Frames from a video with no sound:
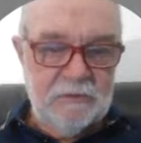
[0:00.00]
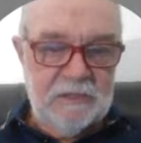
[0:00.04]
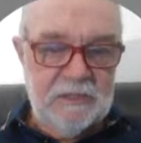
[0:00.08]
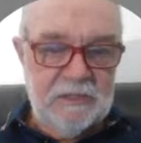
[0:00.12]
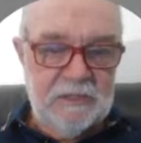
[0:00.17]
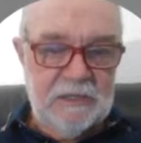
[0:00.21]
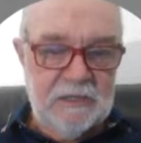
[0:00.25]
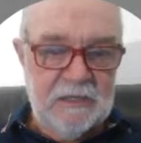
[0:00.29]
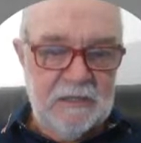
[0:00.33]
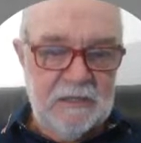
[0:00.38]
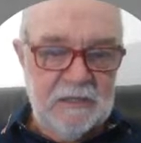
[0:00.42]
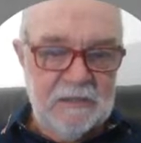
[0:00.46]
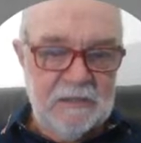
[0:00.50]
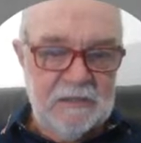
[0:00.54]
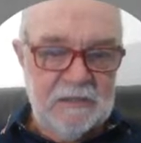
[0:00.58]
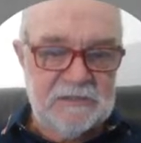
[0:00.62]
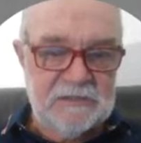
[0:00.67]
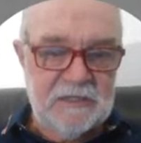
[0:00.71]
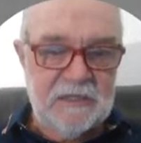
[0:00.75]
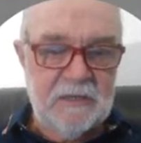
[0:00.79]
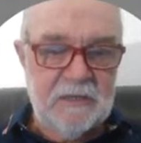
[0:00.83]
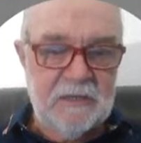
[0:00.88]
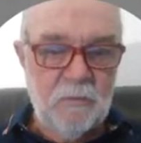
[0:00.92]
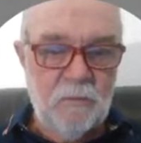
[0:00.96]
here, it's
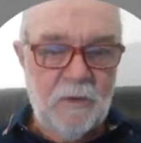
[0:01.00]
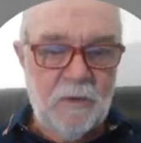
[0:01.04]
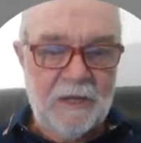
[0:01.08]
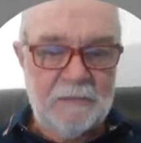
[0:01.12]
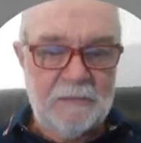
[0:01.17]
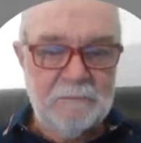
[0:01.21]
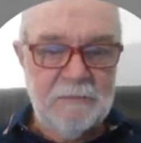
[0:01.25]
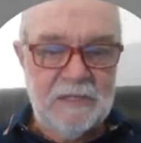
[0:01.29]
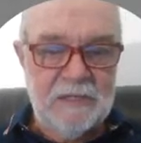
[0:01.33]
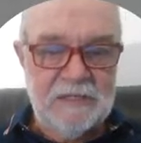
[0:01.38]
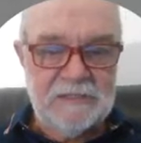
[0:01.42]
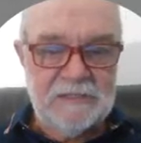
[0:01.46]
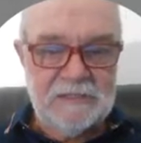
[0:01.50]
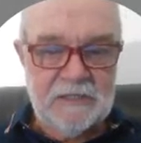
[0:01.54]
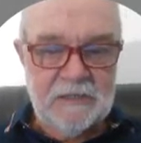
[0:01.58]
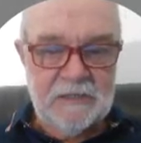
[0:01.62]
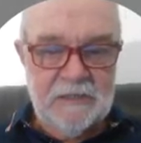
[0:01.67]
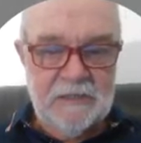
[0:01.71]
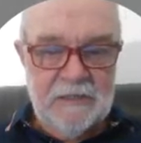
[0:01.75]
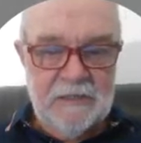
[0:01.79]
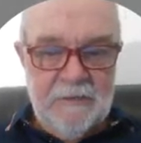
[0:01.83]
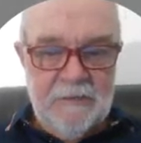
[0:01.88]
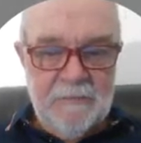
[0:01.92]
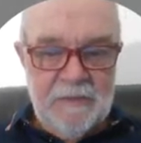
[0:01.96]
only 1 metre.
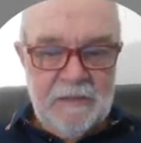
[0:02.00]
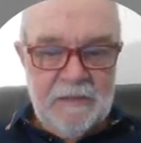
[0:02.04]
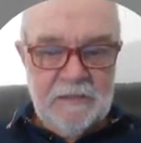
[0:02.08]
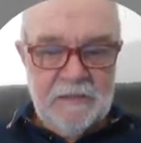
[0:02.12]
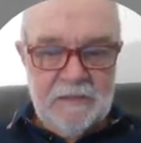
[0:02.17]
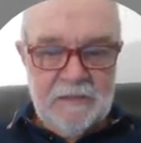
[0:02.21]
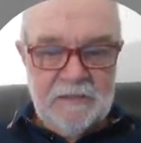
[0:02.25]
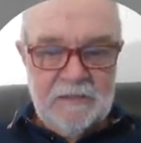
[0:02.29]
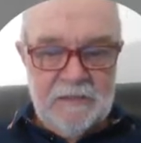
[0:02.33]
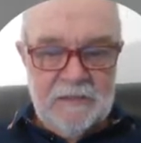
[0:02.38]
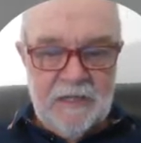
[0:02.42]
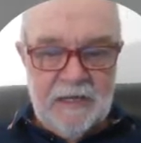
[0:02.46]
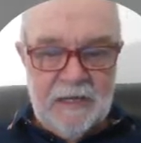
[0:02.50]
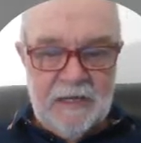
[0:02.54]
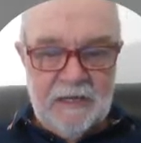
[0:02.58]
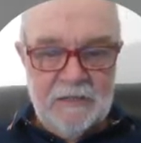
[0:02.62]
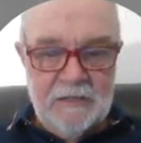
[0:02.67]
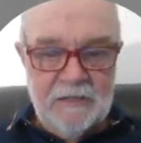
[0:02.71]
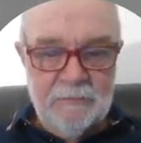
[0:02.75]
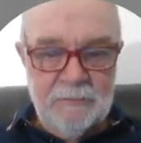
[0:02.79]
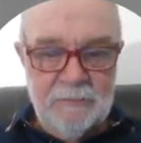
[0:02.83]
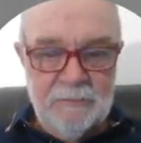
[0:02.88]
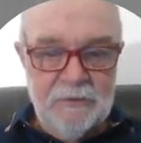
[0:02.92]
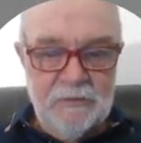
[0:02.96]
The darker
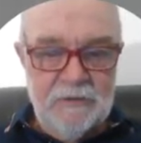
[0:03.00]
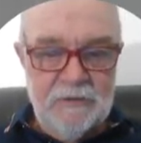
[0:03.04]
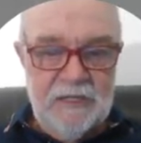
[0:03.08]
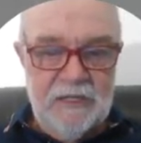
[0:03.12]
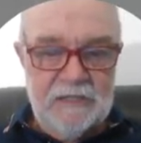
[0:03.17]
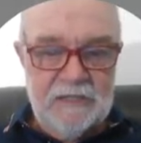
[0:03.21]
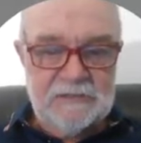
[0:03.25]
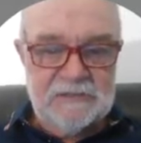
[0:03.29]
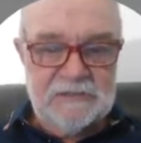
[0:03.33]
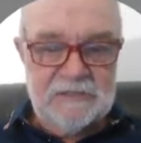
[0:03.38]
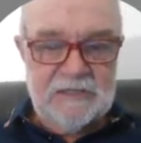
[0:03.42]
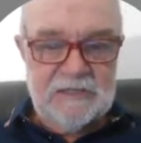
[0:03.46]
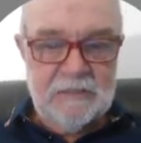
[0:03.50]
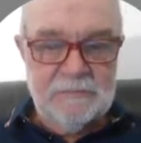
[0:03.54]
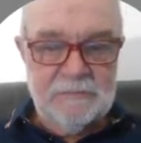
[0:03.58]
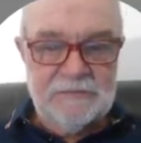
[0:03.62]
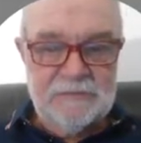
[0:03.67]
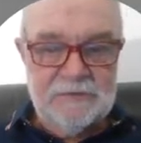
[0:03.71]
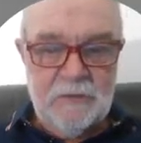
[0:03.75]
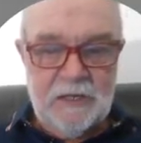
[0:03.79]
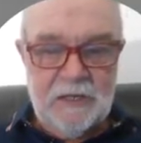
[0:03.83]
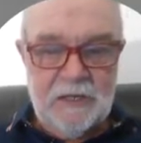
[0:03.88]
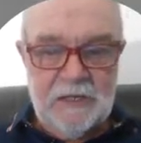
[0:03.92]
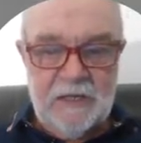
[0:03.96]
the blue gets, it comes
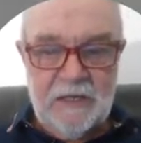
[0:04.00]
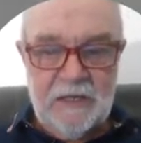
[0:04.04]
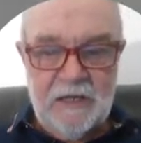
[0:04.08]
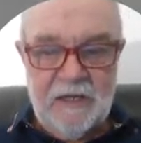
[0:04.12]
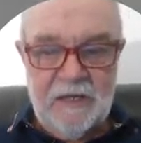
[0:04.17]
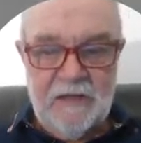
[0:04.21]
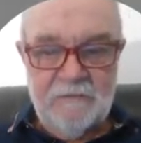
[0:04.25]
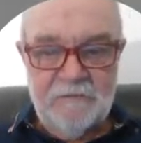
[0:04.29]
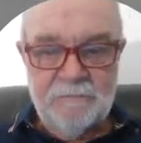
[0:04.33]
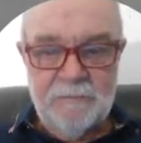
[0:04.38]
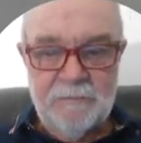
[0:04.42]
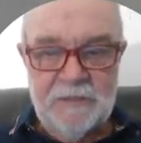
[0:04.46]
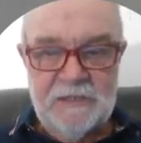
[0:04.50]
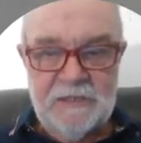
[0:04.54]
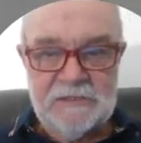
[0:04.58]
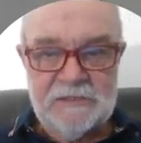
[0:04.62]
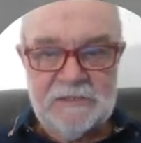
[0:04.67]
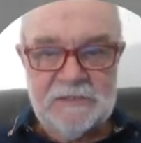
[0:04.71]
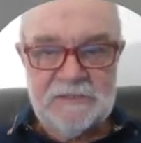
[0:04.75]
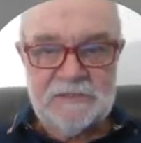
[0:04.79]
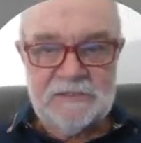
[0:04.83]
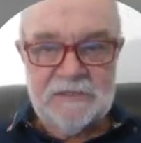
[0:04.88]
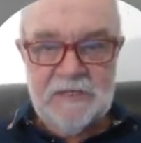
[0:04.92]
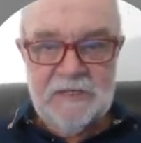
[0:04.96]
to 1.5 metres.